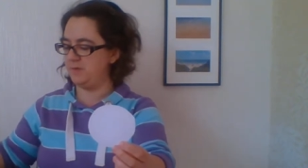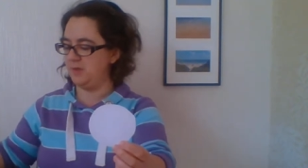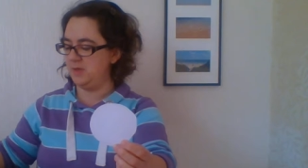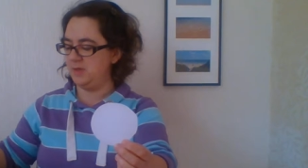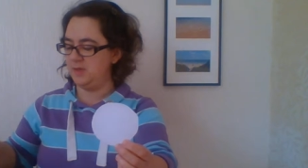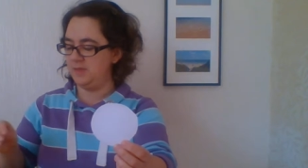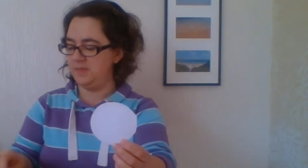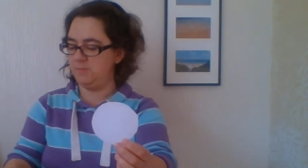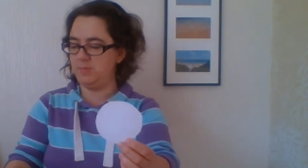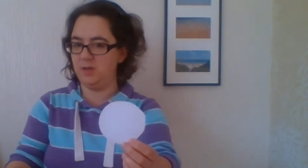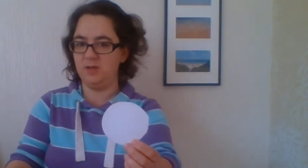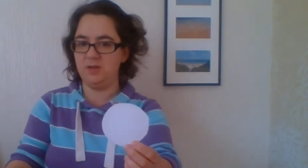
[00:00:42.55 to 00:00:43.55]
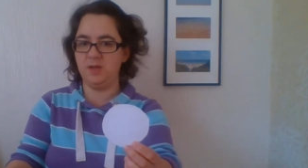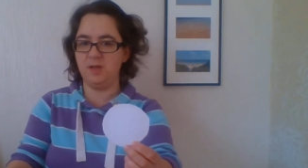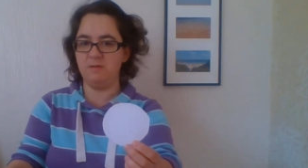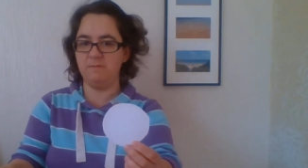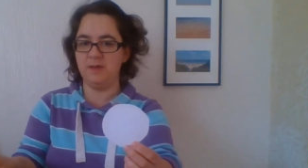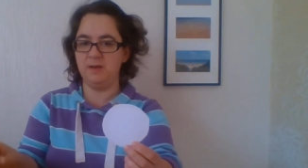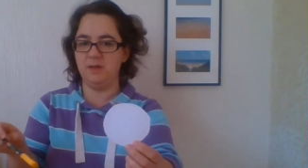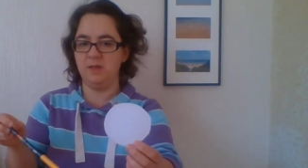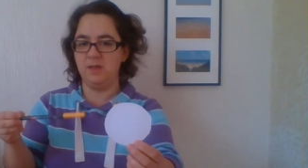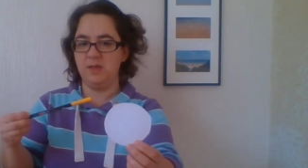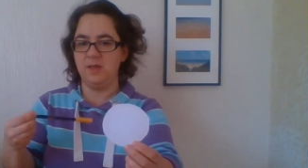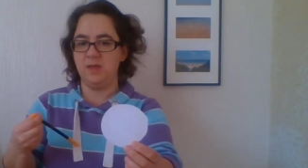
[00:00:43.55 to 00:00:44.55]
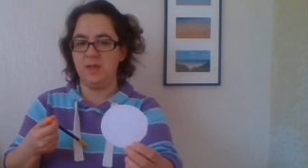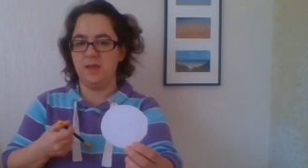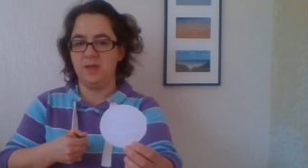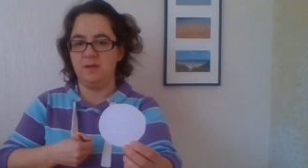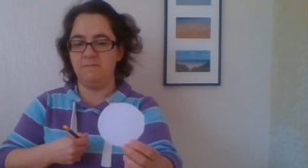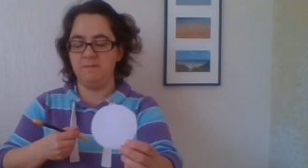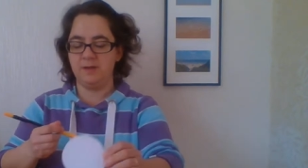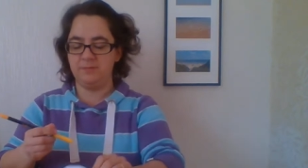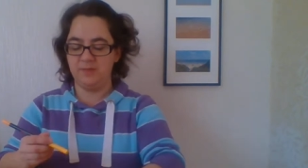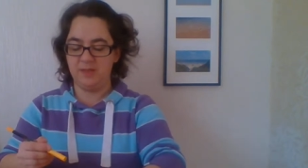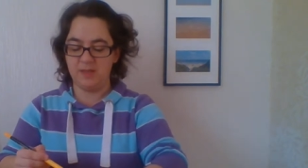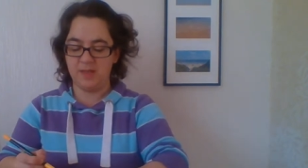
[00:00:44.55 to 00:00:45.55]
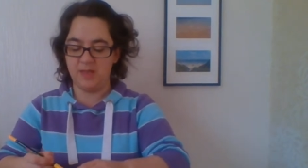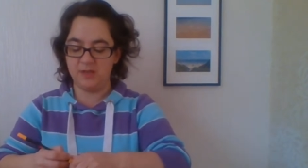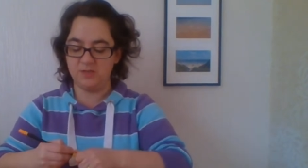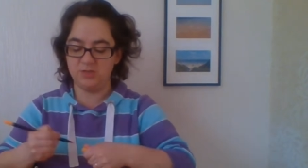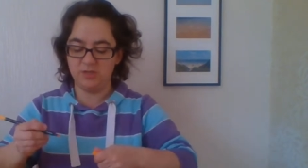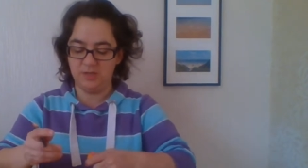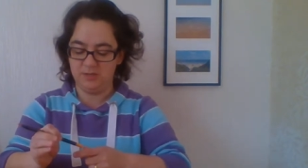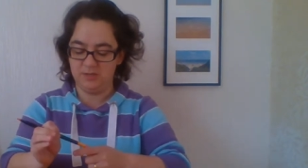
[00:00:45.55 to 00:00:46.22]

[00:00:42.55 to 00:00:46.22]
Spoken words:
And then we're going to colour in around the edge